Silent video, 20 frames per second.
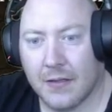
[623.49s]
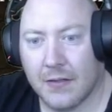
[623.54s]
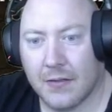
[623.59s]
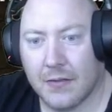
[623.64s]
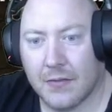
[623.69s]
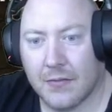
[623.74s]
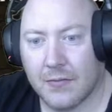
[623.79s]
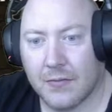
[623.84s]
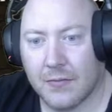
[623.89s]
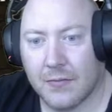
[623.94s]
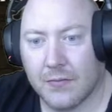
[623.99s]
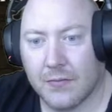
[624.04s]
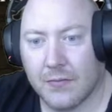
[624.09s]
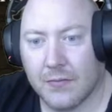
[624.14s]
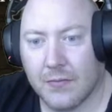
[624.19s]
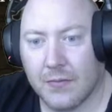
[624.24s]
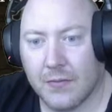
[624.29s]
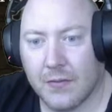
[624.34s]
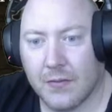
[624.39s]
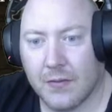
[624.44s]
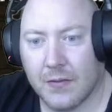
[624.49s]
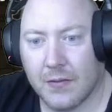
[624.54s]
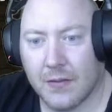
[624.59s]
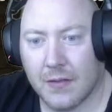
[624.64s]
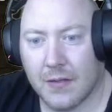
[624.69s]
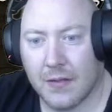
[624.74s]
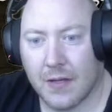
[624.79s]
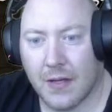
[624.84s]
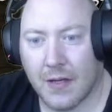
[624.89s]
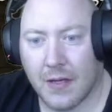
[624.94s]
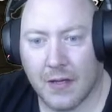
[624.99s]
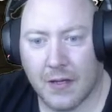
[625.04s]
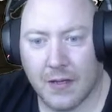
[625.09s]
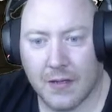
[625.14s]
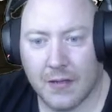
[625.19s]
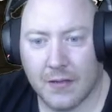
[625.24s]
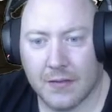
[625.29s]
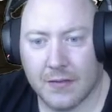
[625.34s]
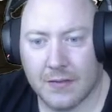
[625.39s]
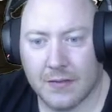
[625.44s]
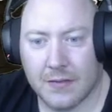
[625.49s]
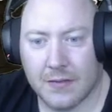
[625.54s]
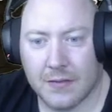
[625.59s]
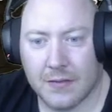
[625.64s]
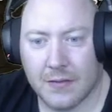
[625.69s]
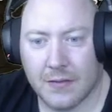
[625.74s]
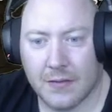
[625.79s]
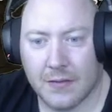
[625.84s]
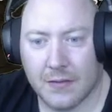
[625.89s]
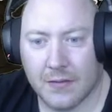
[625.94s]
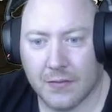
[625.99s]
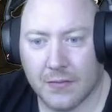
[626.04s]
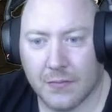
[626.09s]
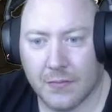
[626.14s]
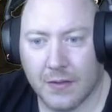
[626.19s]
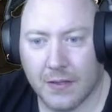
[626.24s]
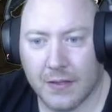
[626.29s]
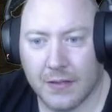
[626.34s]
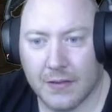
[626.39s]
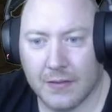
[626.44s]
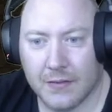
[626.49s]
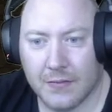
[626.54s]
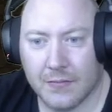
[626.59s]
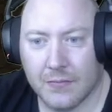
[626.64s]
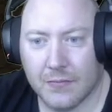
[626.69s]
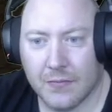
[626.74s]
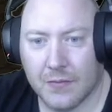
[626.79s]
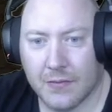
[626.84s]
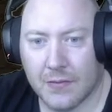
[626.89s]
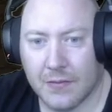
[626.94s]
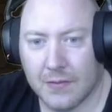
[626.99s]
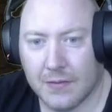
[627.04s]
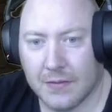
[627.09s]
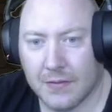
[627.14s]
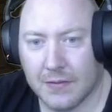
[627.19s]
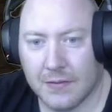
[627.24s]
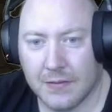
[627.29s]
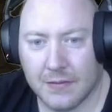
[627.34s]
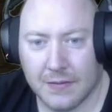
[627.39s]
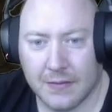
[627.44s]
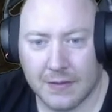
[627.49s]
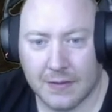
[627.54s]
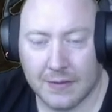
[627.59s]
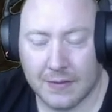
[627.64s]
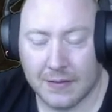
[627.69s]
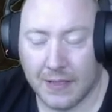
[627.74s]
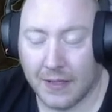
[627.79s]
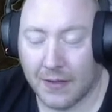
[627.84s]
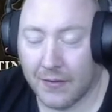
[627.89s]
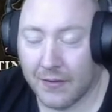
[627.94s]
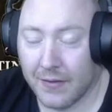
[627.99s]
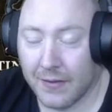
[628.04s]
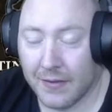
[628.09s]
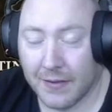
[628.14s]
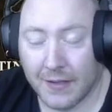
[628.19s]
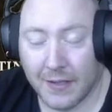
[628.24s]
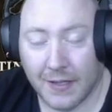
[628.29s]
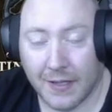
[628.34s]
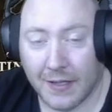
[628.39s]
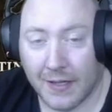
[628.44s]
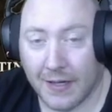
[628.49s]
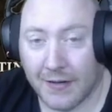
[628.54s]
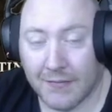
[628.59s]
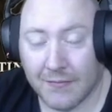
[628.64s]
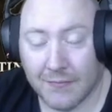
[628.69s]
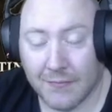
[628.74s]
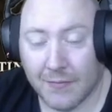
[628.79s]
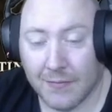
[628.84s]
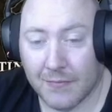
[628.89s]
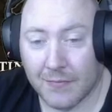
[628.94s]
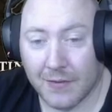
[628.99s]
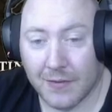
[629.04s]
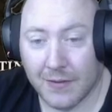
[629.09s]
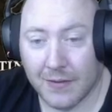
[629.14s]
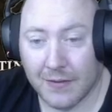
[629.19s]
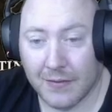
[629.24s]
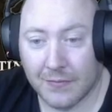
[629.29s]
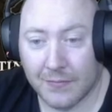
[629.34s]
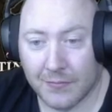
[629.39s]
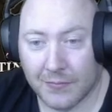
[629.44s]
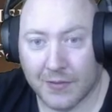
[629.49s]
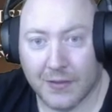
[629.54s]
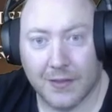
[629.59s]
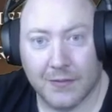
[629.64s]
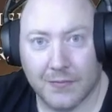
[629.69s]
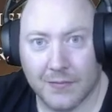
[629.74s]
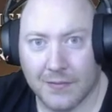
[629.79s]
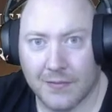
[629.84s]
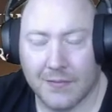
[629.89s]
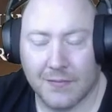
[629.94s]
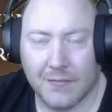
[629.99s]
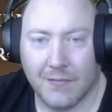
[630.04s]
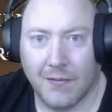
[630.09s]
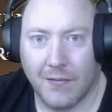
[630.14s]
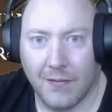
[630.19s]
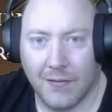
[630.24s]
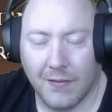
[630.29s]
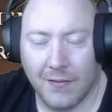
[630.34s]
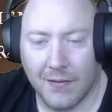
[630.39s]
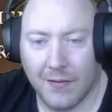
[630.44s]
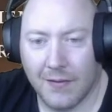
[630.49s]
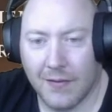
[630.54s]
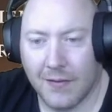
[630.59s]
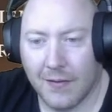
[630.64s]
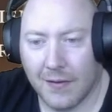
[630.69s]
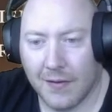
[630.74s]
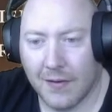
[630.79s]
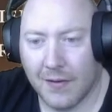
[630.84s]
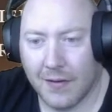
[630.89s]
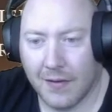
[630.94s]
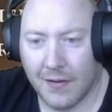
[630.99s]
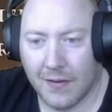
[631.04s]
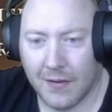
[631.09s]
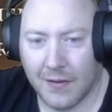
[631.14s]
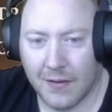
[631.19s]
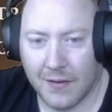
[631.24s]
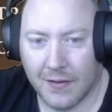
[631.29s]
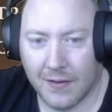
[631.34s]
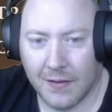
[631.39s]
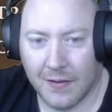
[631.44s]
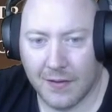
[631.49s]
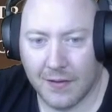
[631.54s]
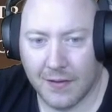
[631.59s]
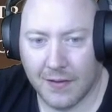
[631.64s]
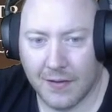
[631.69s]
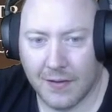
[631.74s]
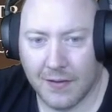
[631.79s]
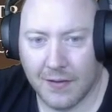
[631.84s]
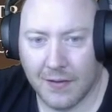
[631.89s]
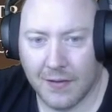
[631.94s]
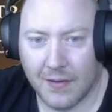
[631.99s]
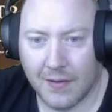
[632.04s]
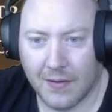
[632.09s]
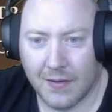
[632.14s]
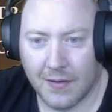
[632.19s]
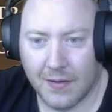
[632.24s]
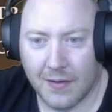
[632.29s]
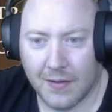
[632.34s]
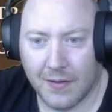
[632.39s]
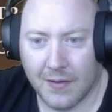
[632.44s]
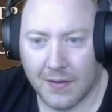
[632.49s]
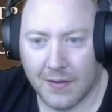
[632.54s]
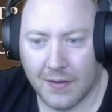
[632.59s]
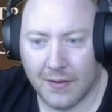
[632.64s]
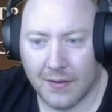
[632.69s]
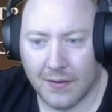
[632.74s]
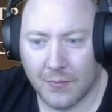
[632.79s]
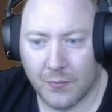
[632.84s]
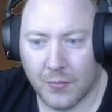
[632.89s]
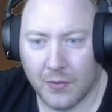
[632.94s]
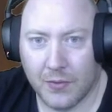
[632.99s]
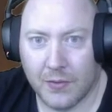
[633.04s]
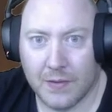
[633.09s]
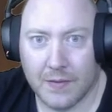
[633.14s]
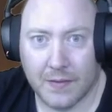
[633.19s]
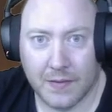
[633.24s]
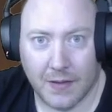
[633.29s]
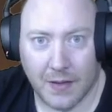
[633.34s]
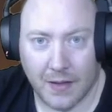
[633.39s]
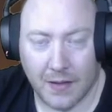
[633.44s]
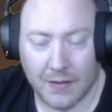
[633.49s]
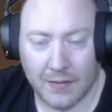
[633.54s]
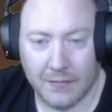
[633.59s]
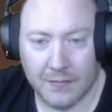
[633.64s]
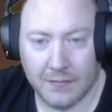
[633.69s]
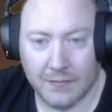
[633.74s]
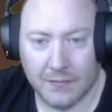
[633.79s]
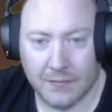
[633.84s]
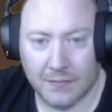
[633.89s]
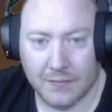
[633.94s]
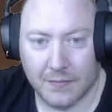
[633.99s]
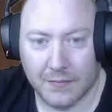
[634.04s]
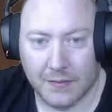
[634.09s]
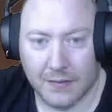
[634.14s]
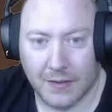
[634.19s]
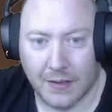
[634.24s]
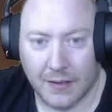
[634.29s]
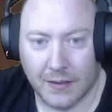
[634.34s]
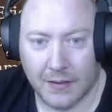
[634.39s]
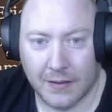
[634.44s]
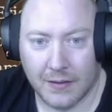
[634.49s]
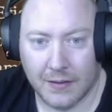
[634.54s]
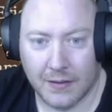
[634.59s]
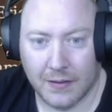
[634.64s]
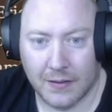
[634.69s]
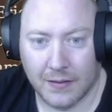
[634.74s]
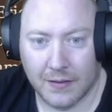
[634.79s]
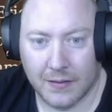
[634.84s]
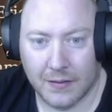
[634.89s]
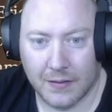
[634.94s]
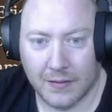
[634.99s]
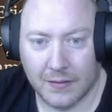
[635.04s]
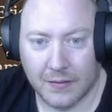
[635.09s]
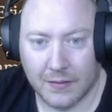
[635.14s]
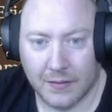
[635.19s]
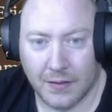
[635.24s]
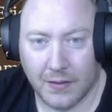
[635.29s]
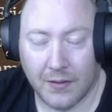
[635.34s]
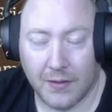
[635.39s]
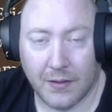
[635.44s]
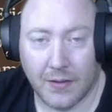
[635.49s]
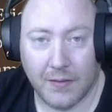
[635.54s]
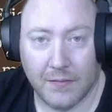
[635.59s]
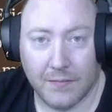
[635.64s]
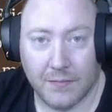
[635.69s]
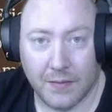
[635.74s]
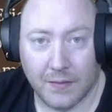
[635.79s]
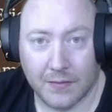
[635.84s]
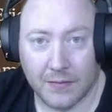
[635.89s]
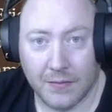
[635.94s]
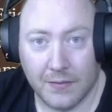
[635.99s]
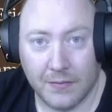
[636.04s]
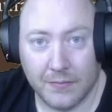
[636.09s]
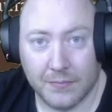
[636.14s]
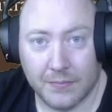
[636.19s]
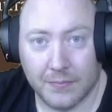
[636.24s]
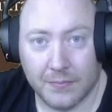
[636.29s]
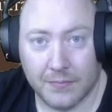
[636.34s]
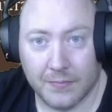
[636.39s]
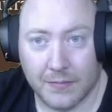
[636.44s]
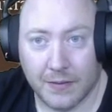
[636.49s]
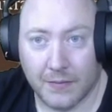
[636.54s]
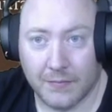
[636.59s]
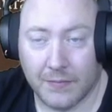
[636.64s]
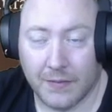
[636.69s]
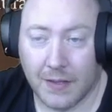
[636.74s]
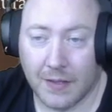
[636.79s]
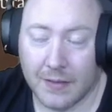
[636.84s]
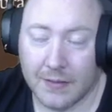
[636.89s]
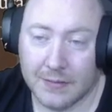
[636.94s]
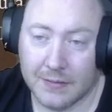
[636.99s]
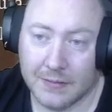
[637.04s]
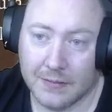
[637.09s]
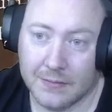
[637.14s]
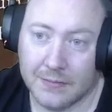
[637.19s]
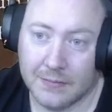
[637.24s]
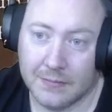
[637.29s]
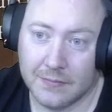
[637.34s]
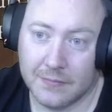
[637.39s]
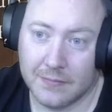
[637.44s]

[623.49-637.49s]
crew got their way towards this area that I can't remember now. Briarwood, the book is gone. They nearly got fucked up. They've lost